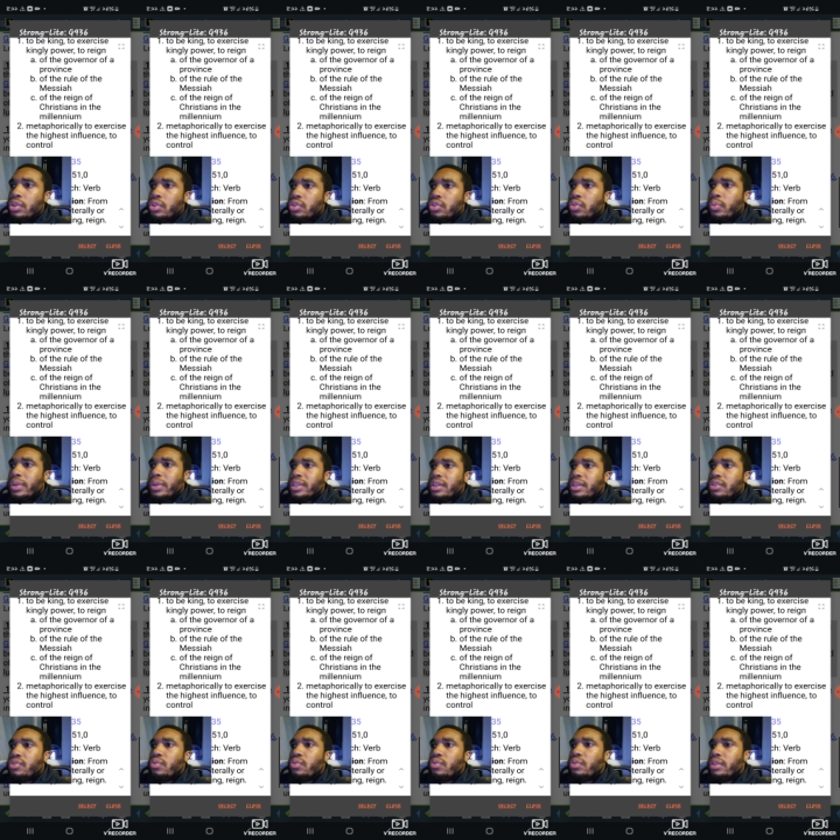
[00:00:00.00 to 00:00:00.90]
So what's
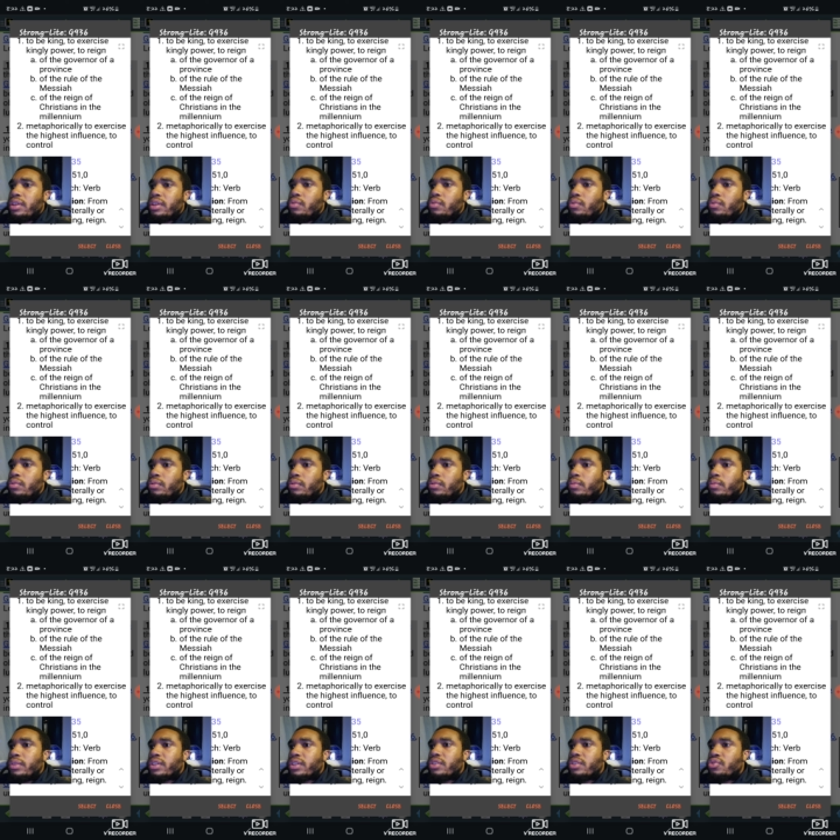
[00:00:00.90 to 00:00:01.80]
controlling you?
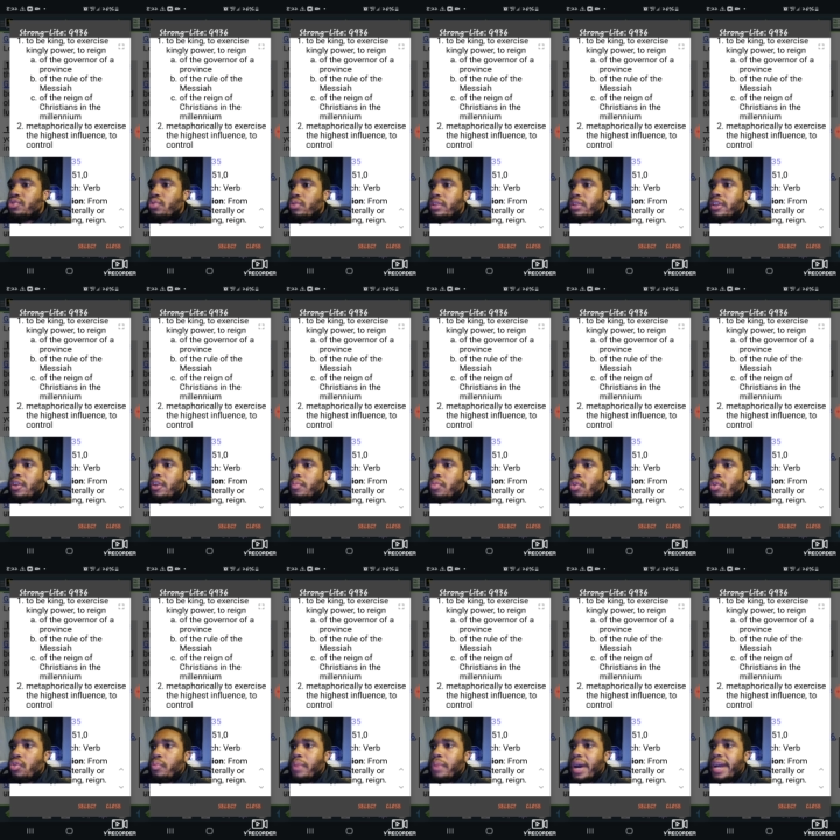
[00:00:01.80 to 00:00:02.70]
What's controlling your
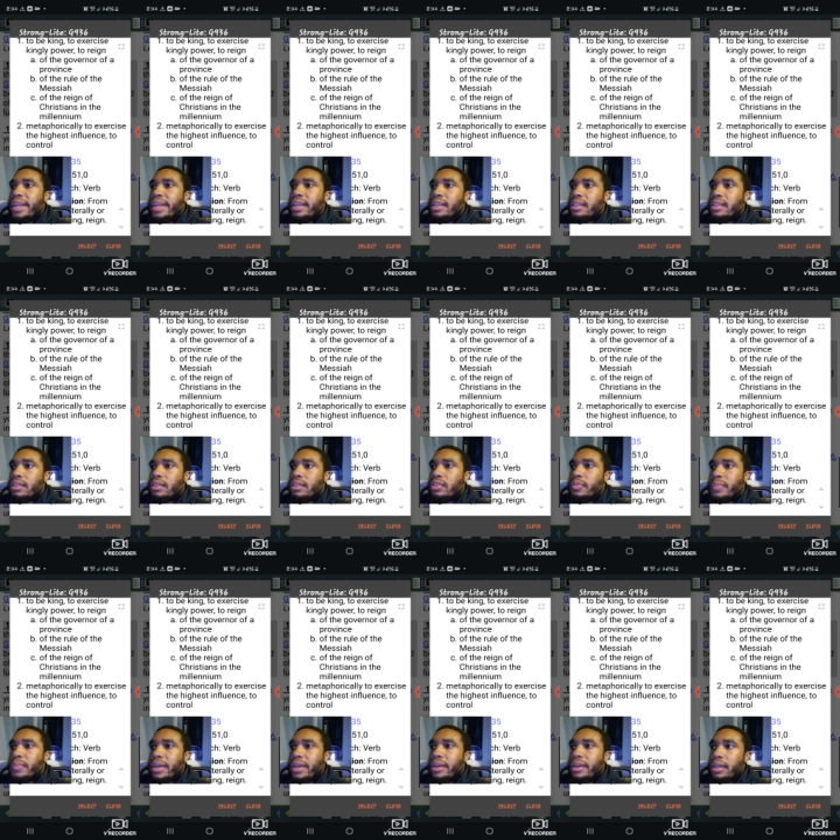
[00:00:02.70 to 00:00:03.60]
mortal body? Is it the
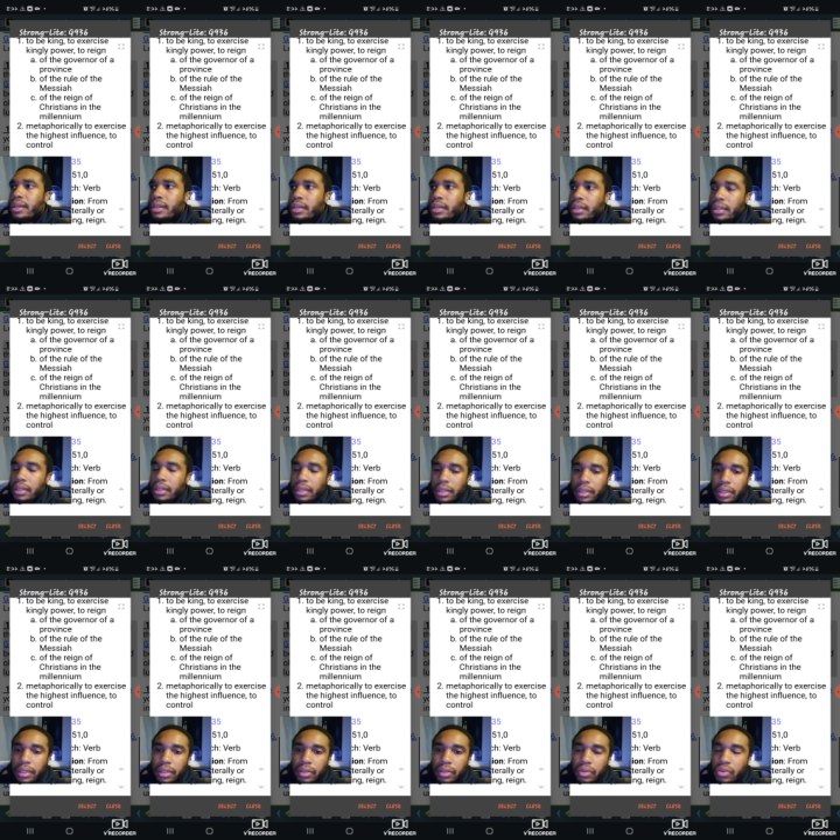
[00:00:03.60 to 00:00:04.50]
spirit
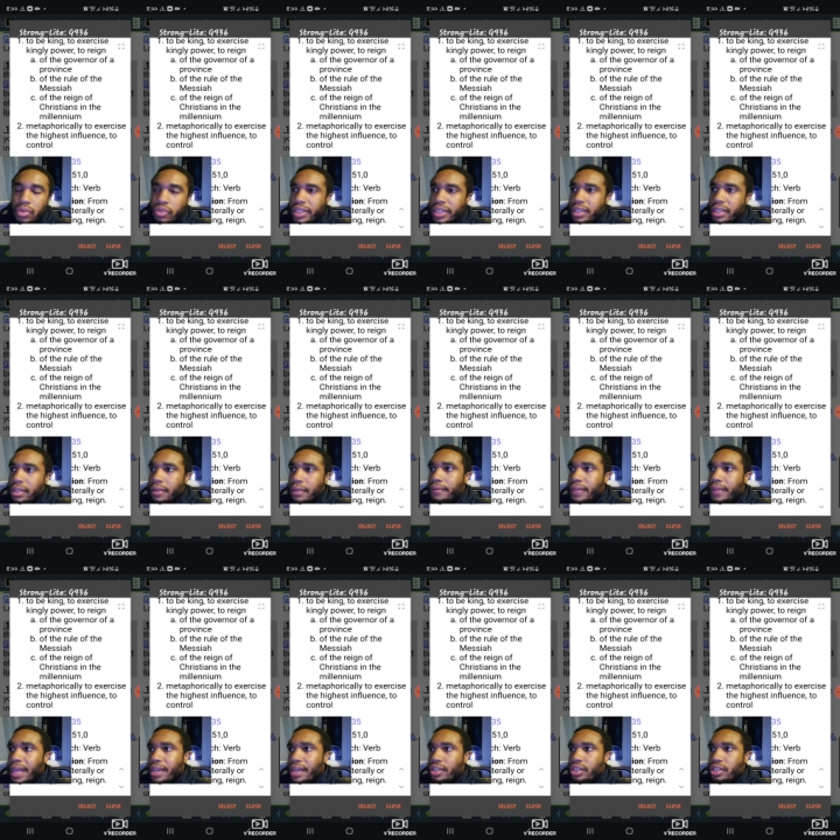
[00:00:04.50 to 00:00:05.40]
or is it the
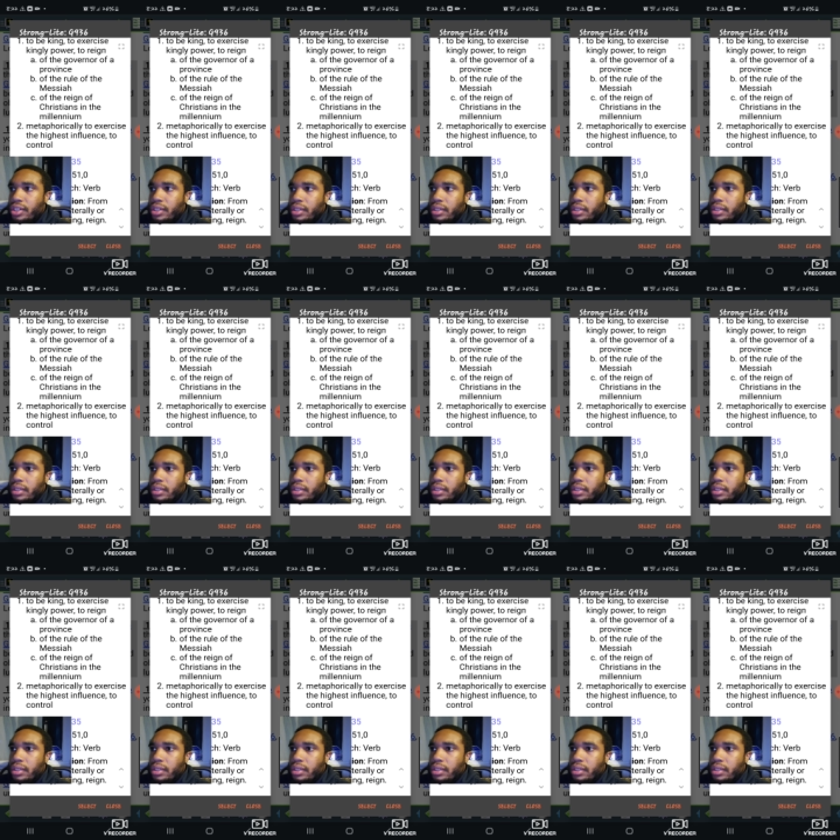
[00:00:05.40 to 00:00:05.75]
flesh?